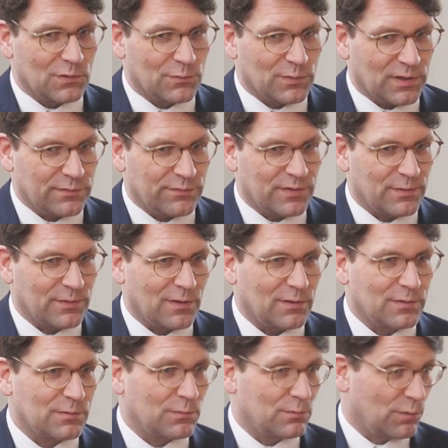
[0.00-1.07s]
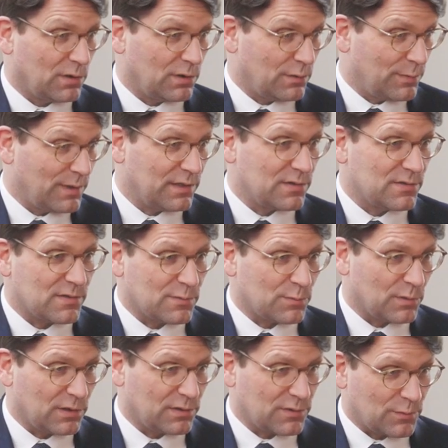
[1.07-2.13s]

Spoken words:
try to figure out what are the weaknesses, what are the